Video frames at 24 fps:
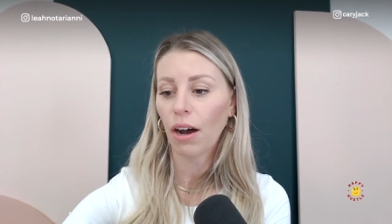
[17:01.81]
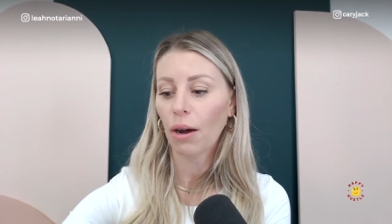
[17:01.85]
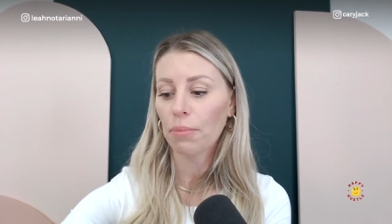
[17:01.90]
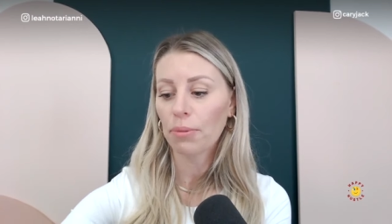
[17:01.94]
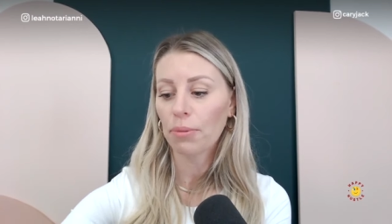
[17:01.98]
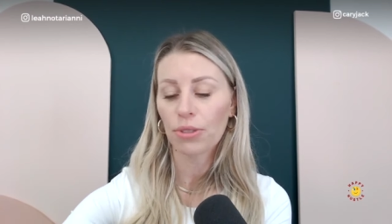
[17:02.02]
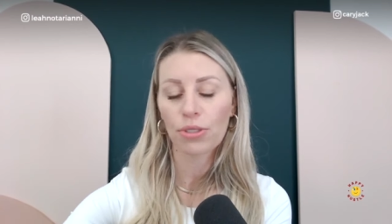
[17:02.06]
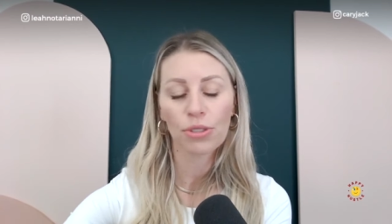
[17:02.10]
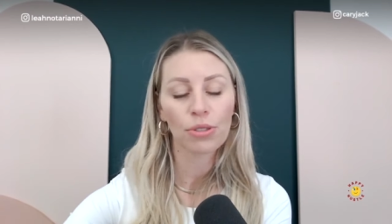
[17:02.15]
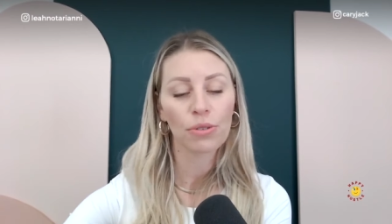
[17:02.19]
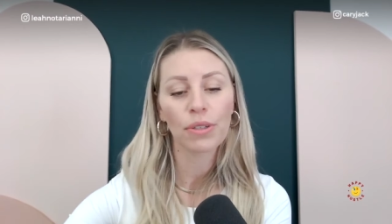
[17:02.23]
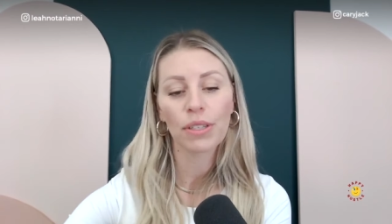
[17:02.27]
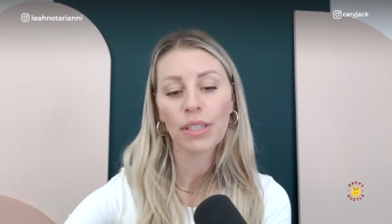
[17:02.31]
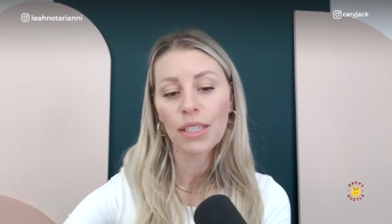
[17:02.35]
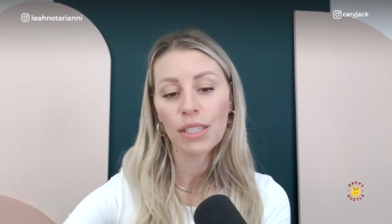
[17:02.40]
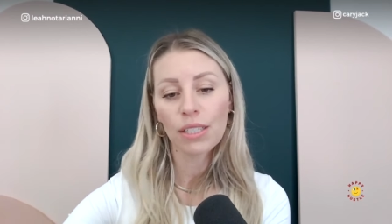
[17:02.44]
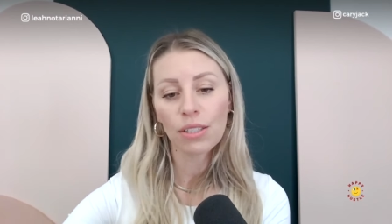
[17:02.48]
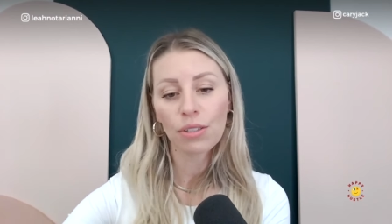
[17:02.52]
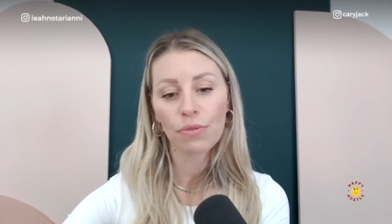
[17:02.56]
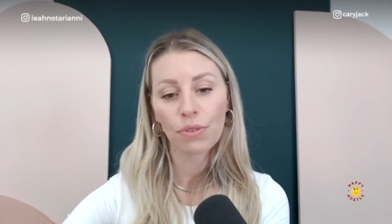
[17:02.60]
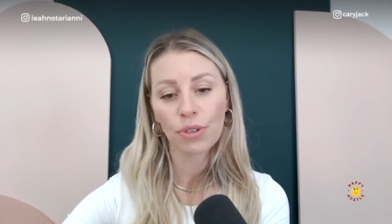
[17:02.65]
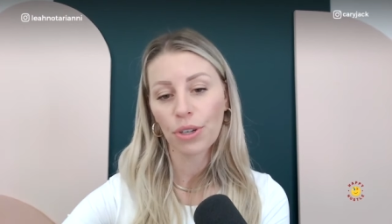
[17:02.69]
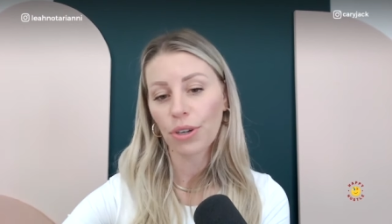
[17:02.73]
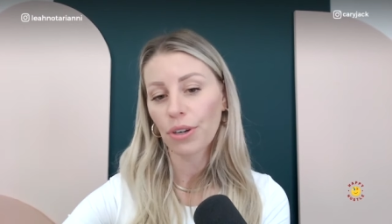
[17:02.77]

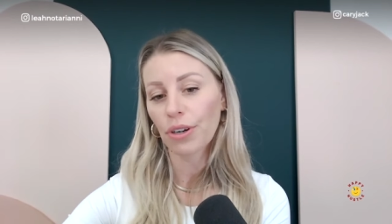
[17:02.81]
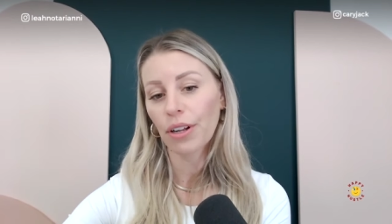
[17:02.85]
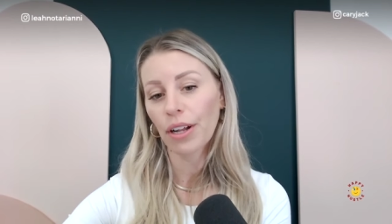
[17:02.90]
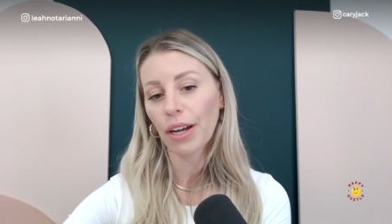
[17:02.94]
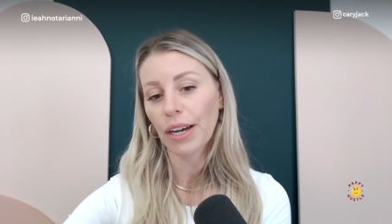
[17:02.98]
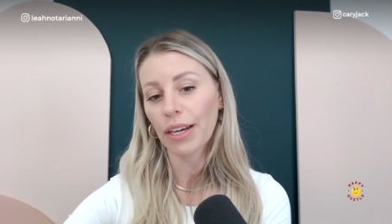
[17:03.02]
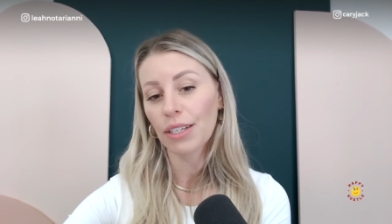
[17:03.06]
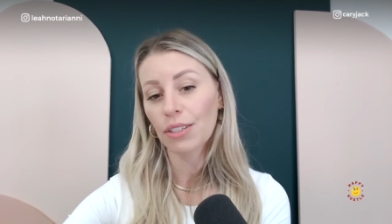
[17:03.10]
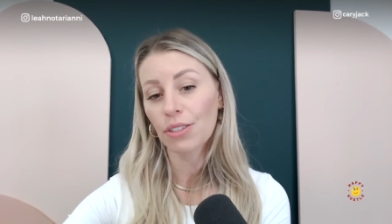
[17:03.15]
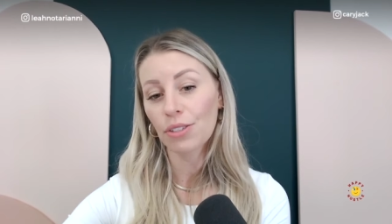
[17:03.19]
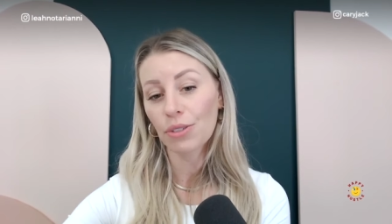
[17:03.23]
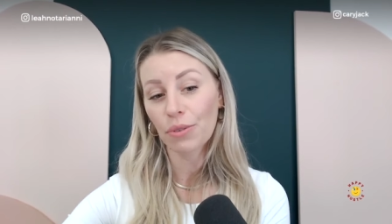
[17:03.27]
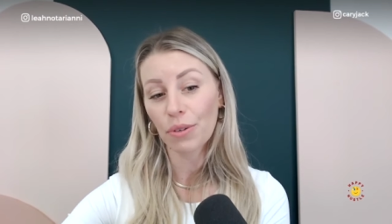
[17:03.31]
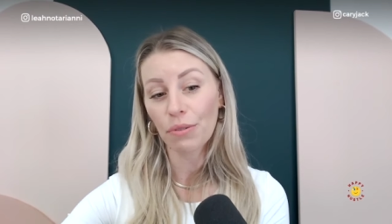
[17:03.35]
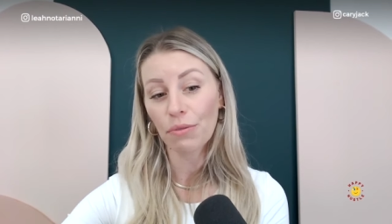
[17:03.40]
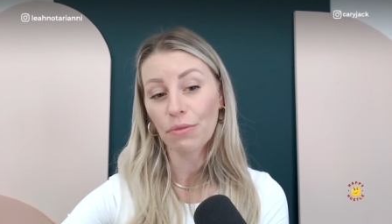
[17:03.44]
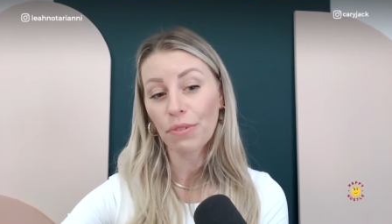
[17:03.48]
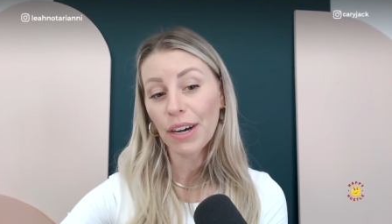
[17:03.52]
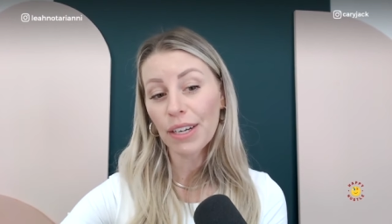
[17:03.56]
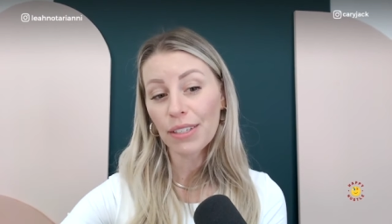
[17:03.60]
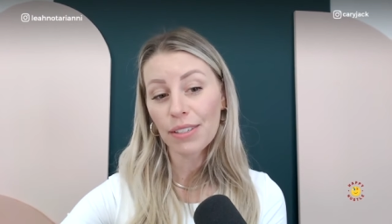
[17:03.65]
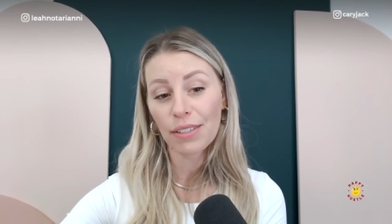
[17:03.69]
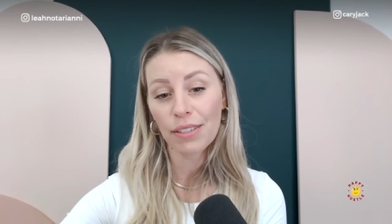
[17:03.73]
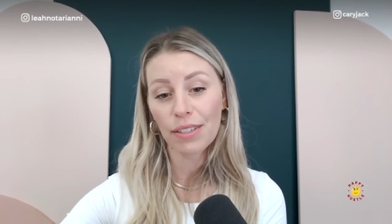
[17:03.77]
opportunities for your clients to
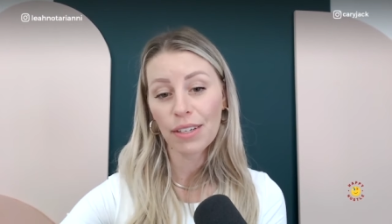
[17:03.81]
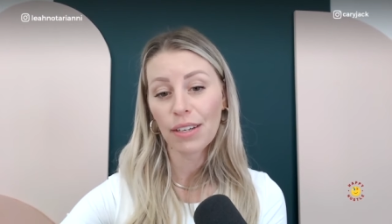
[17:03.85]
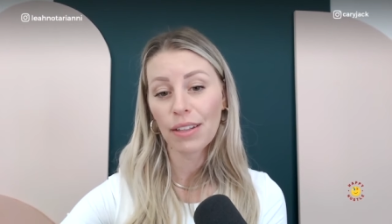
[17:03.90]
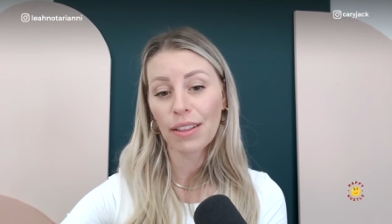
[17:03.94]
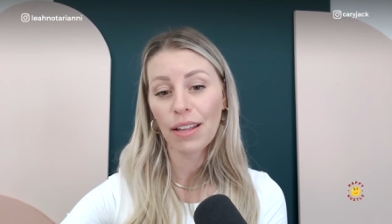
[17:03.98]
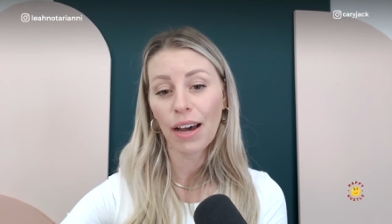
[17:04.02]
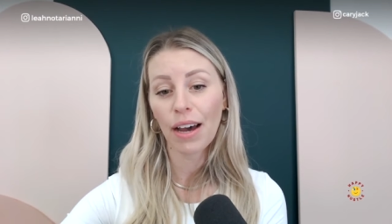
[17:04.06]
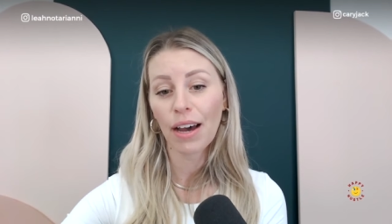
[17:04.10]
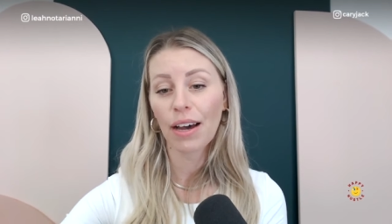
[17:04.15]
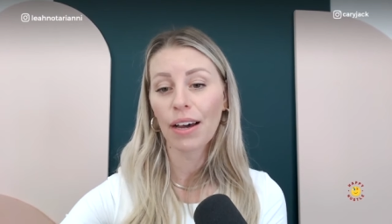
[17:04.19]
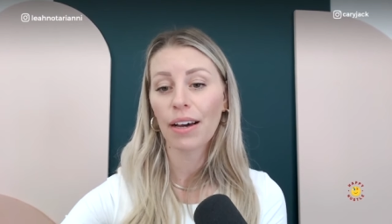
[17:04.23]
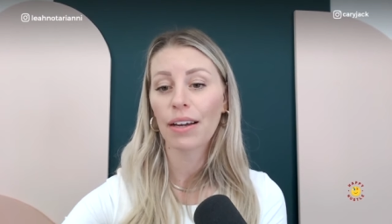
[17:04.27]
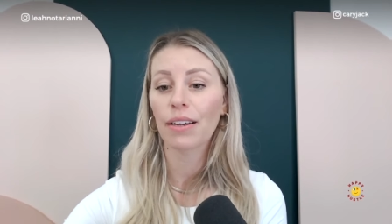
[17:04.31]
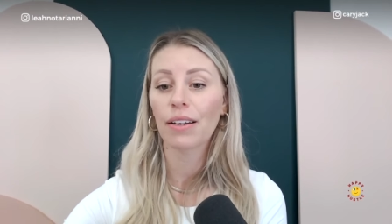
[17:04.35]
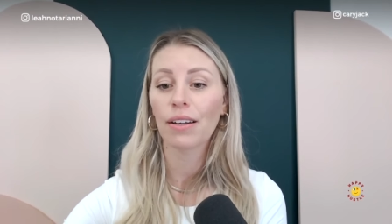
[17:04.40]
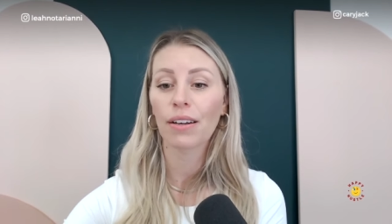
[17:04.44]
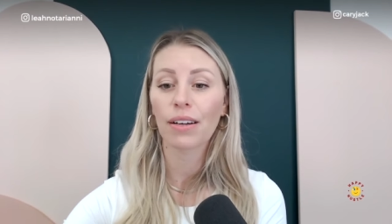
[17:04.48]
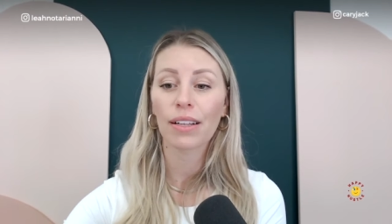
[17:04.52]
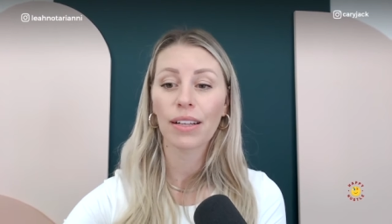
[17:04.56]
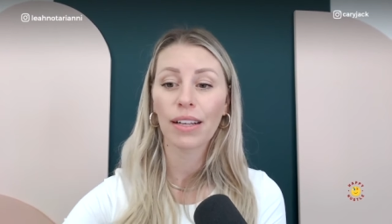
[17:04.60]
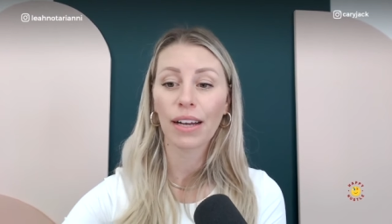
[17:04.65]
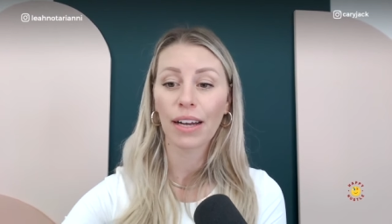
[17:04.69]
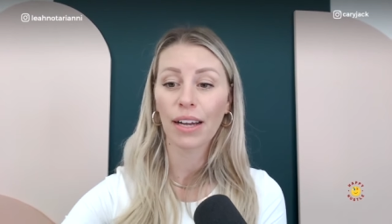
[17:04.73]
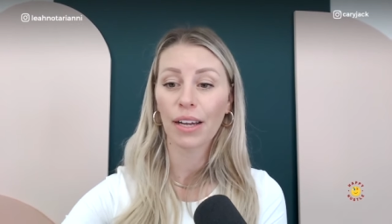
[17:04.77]
invest in that,
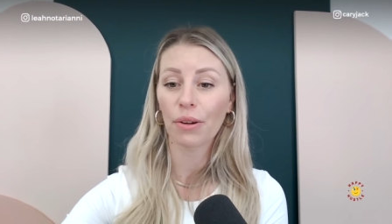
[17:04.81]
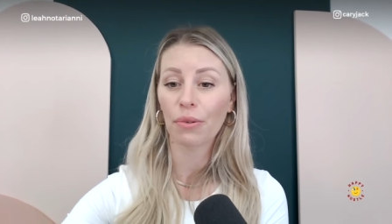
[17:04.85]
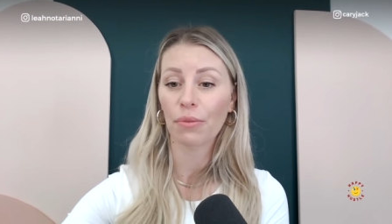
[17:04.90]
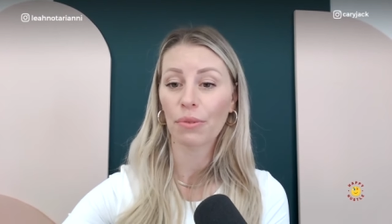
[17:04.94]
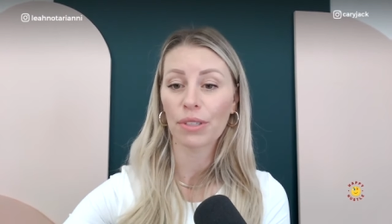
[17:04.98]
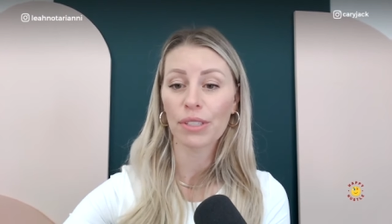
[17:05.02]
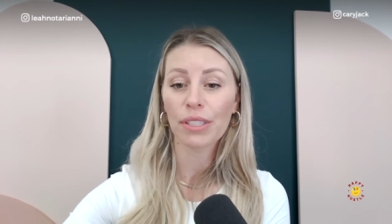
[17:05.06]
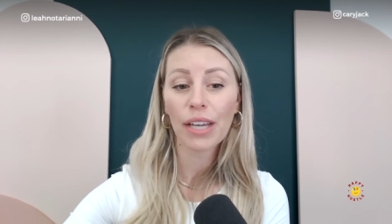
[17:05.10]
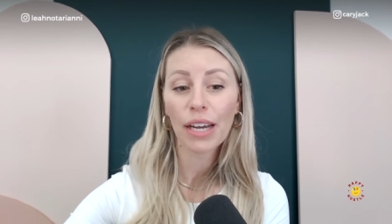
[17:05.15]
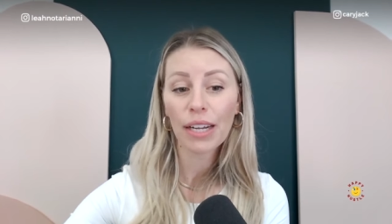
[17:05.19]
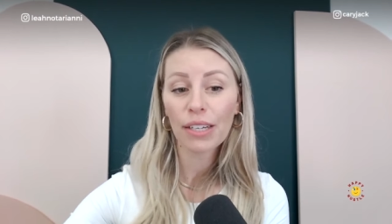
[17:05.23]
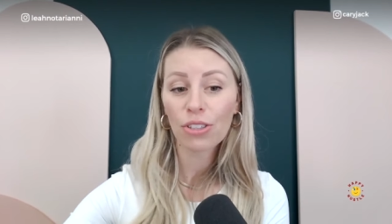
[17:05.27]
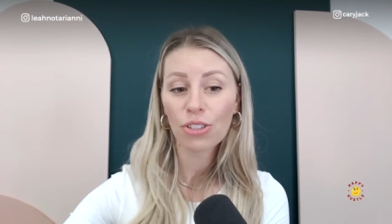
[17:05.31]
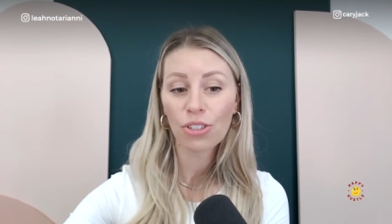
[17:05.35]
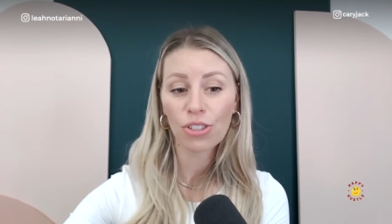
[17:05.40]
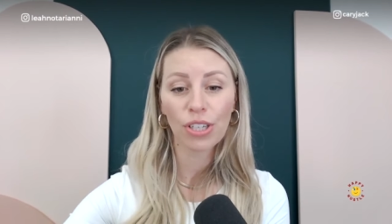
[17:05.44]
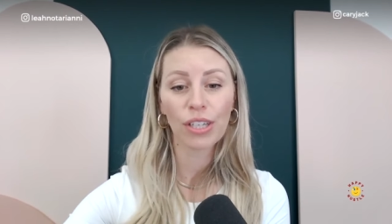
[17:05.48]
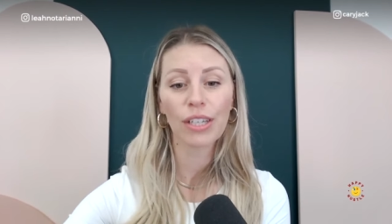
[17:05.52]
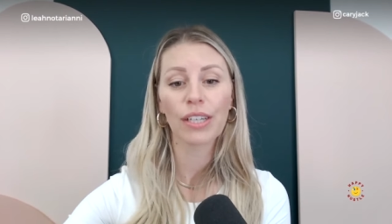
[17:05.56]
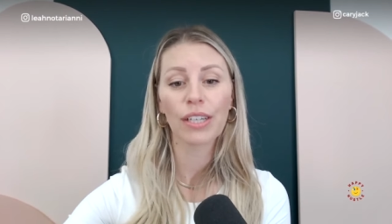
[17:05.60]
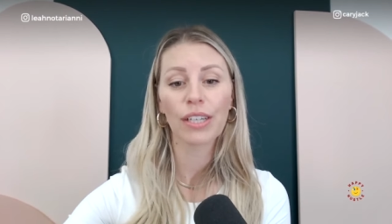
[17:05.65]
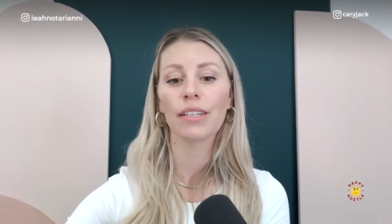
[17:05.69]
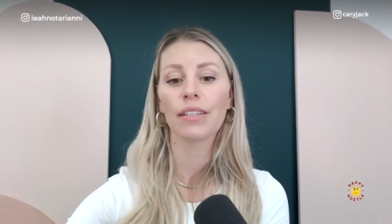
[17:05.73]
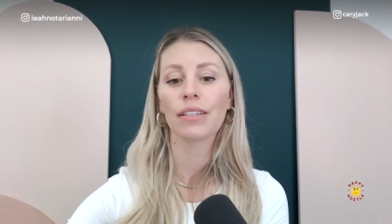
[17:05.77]
client
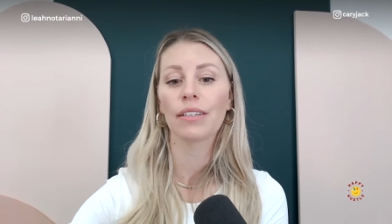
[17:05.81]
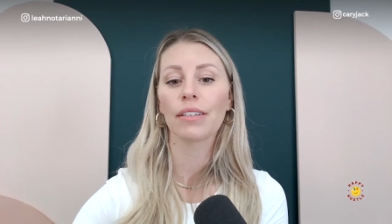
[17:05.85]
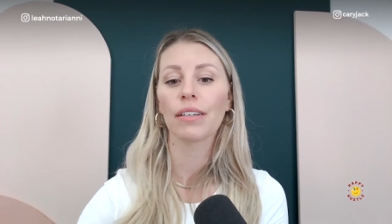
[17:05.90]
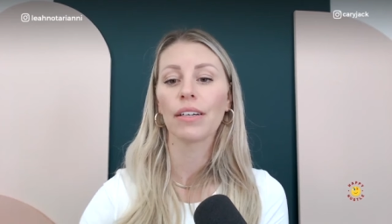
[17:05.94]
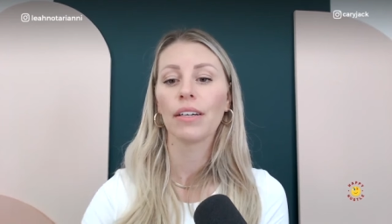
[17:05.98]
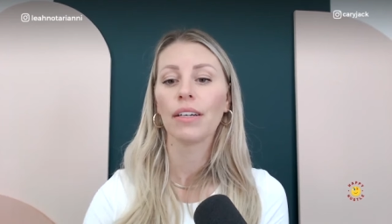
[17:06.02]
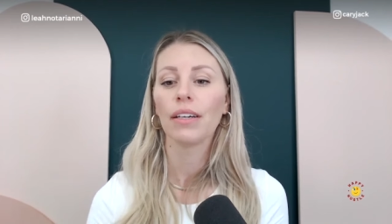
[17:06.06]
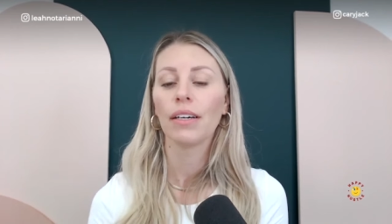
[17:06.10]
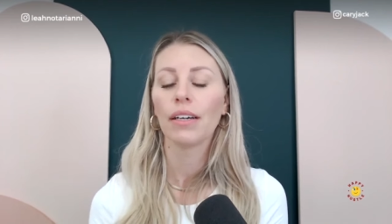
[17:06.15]
retention.